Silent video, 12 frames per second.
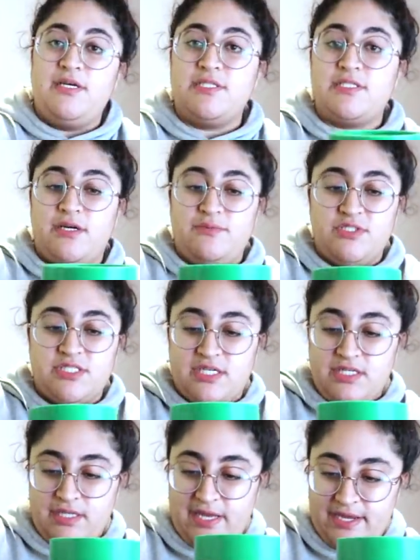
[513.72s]
So I'm just
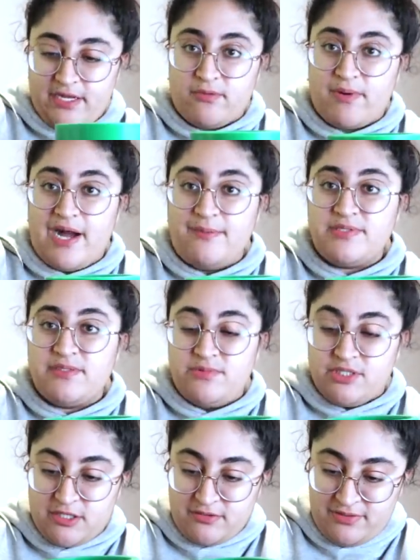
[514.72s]
gonna like grab some
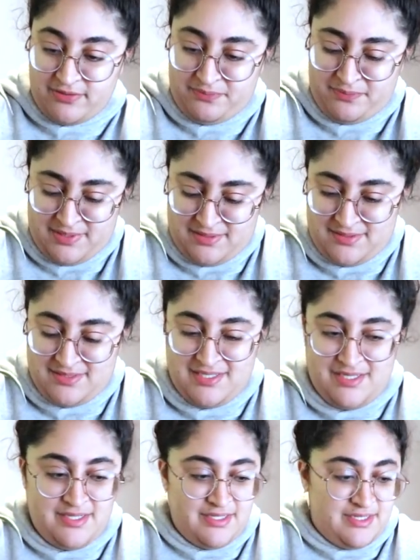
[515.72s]
dirt.
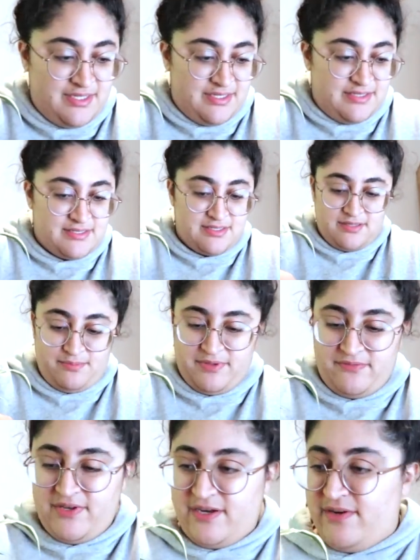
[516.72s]
This could be
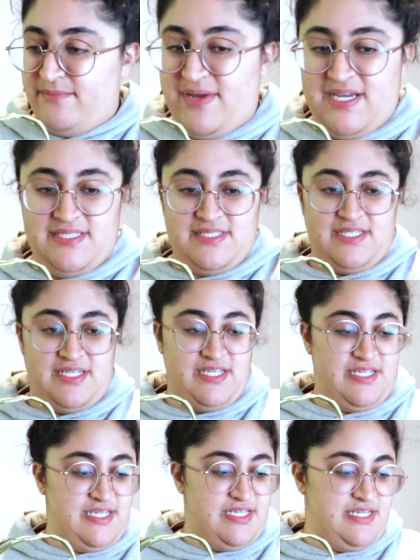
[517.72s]
very
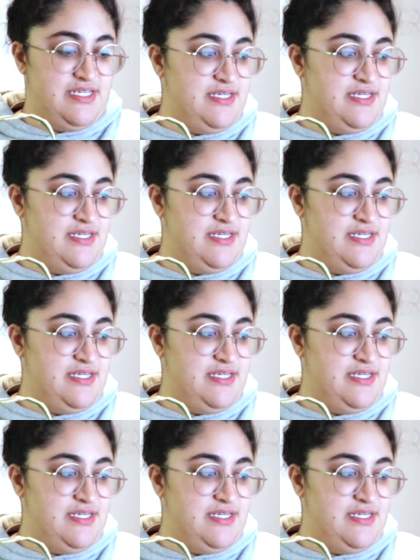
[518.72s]
messy.